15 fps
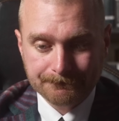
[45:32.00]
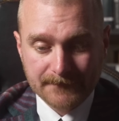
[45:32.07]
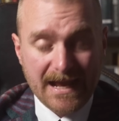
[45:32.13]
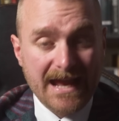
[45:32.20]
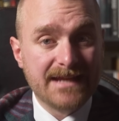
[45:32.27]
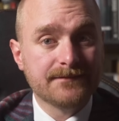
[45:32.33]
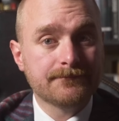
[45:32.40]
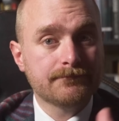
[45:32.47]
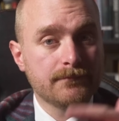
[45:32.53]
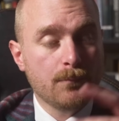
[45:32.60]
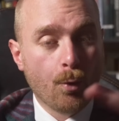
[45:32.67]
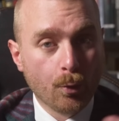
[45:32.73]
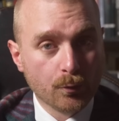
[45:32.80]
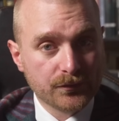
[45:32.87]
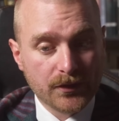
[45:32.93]
And
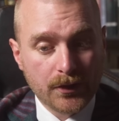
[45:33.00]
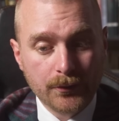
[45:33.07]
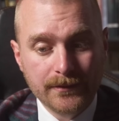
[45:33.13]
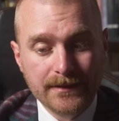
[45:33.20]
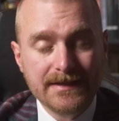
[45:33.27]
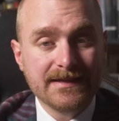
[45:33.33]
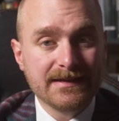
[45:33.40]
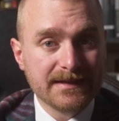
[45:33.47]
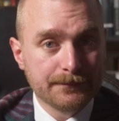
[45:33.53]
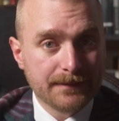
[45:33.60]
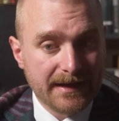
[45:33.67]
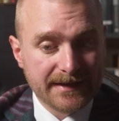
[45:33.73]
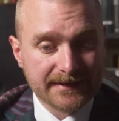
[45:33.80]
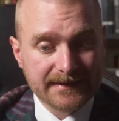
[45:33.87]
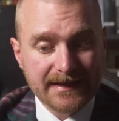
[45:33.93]
also, in
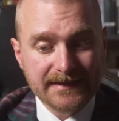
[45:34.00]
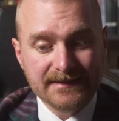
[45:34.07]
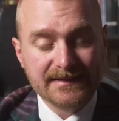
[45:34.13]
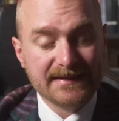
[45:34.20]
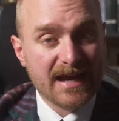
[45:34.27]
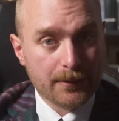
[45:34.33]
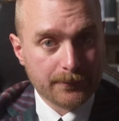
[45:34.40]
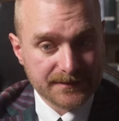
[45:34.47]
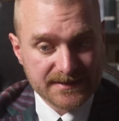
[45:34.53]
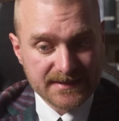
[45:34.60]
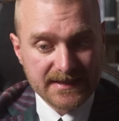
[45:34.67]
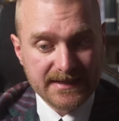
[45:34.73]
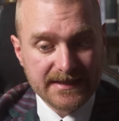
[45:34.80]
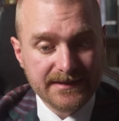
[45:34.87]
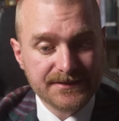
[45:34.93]
part of that,
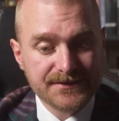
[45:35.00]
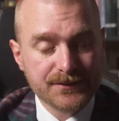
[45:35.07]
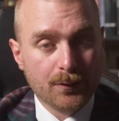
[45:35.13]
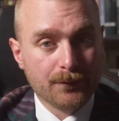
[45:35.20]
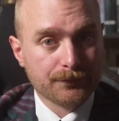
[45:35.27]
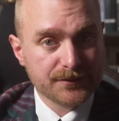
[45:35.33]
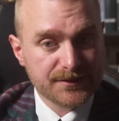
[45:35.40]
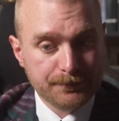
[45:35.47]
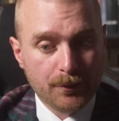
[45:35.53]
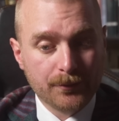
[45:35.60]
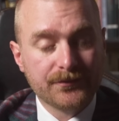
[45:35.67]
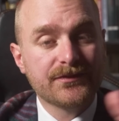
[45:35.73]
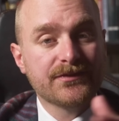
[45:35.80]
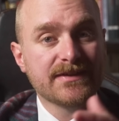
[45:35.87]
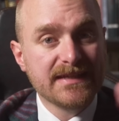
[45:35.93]
guarantees of
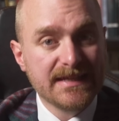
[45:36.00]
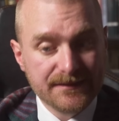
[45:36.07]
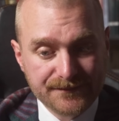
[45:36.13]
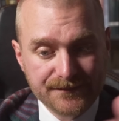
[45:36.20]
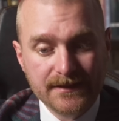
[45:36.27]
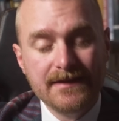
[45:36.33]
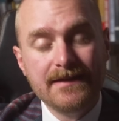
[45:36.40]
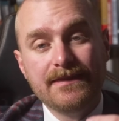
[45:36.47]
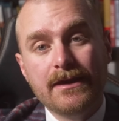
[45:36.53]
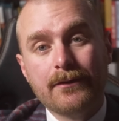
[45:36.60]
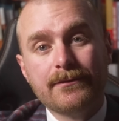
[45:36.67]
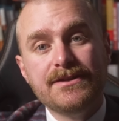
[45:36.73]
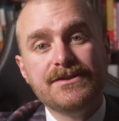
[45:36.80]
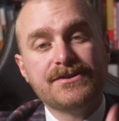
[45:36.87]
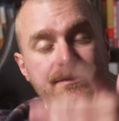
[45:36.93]
response if
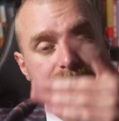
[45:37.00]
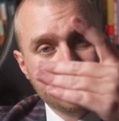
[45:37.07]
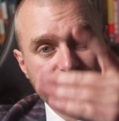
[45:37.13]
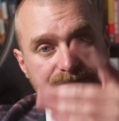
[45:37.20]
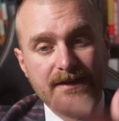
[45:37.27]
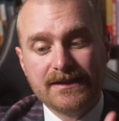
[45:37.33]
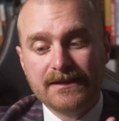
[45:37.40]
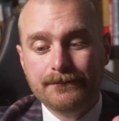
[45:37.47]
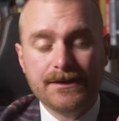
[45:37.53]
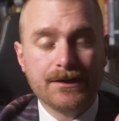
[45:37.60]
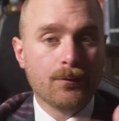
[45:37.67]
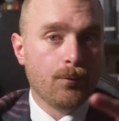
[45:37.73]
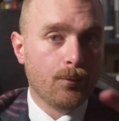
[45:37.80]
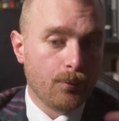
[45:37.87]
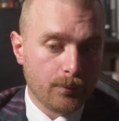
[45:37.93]
there is development
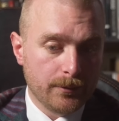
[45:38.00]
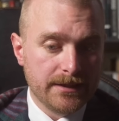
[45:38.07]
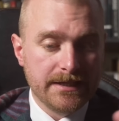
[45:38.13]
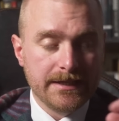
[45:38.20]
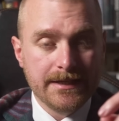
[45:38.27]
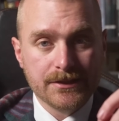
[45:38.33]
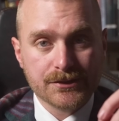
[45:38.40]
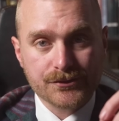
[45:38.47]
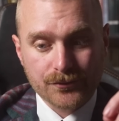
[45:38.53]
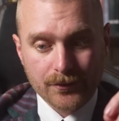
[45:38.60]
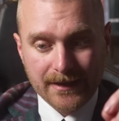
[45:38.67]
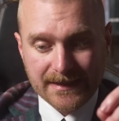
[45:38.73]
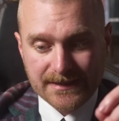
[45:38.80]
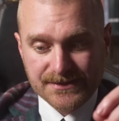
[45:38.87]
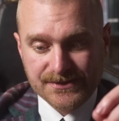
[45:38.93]
or
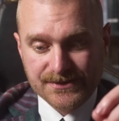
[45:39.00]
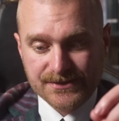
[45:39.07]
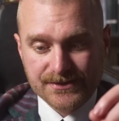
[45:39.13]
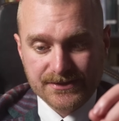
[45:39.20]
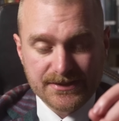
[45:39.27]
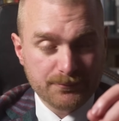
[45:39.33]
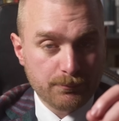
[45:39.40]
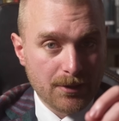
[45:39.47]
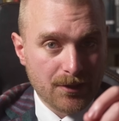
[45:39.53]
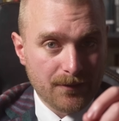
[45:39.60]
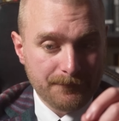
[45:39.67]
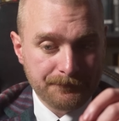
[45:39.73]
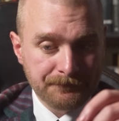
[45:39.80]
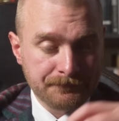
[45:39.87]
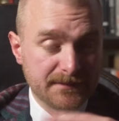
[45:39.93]
strikes as
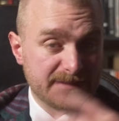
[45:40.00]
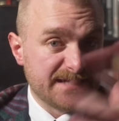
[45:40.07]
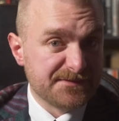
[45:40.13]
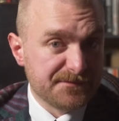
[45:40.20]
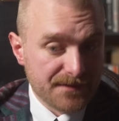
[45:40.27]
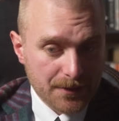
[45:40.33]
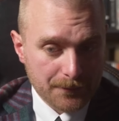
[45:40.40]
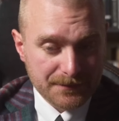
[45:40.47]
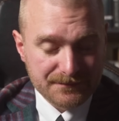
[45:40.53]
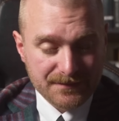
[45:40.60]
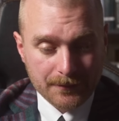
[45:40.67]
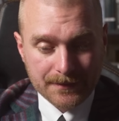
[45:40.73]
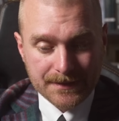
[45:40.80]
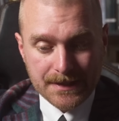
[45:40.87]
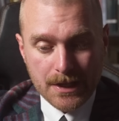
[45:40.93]
well. But that's very,
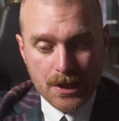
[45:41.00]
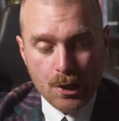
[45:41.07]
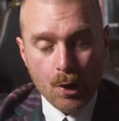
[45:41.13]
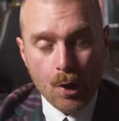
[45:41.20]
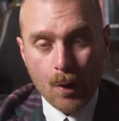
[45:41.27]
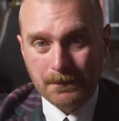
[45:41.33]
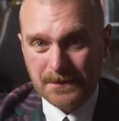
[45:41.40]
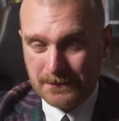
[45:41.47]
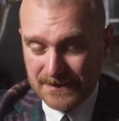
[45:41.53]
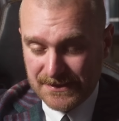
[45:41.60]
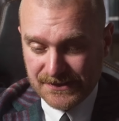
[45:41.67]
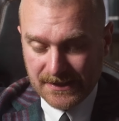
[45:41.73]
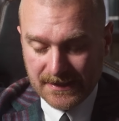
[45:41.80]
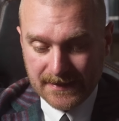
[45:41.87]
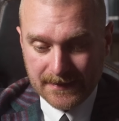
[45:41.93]
very
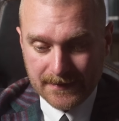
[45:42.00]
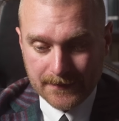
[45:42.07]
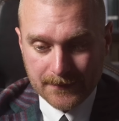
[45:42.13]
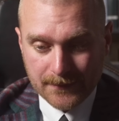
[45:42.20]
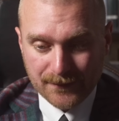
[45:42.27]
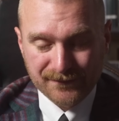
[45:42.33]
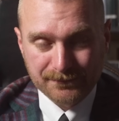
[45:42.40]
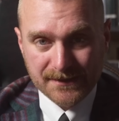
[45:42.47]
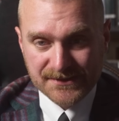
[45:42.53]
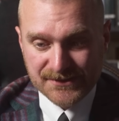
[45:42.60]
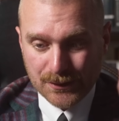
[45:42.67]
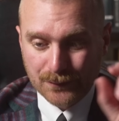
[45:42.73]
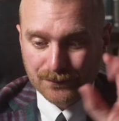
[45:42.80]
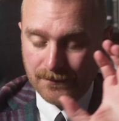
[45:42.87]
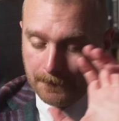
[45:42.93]
optimistic of
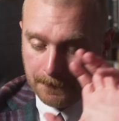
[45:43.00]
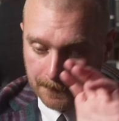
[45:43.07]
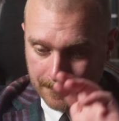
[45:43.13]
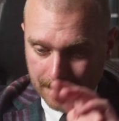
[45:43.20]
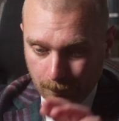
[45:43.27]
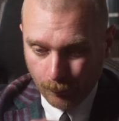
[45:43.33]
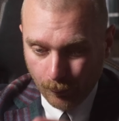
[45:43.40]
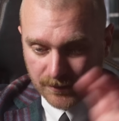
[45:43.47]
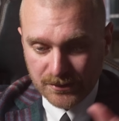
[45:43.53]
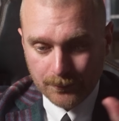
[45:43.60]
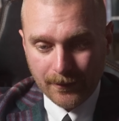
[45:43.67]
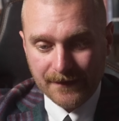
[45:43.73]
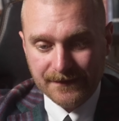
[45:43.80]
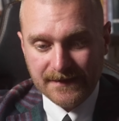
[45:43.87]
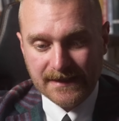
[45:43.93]
myself. What
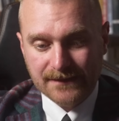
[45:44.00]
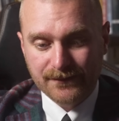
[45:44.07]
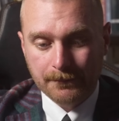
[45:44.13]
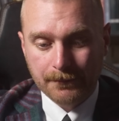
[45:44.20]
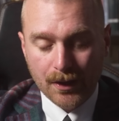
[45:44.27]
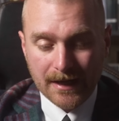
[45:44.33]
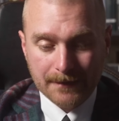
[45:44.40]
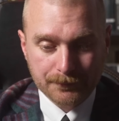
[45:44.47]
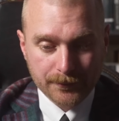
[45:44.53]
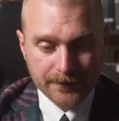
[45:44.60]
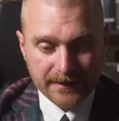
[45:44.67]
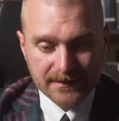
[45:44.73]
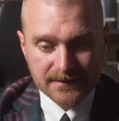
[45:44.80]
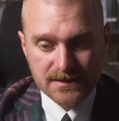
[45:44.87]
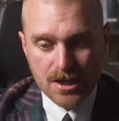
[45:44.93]
do I think of a
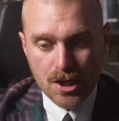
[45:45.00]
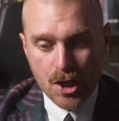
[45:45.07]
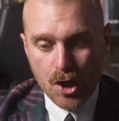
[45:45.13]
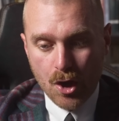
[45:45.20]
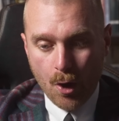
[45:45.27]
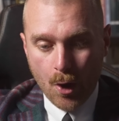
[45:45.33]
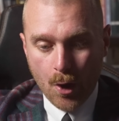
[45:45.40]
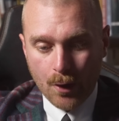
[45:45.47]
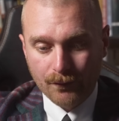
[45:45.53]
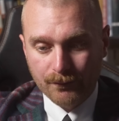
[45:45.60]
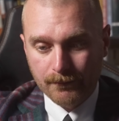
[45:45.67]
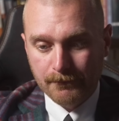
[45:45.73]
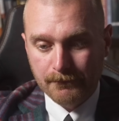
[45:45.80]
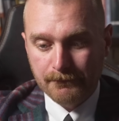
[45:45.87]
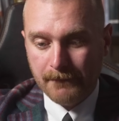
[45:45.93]
byproduct of
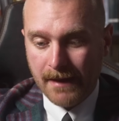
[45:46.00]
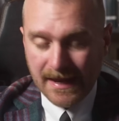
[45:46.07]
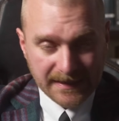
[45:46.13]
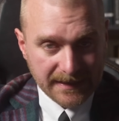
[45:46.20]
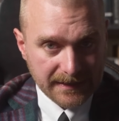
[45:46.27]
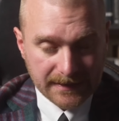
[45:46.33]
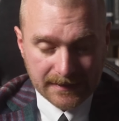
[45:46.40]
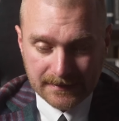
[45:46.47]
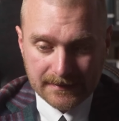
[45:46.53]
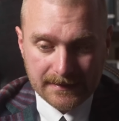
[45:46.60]
many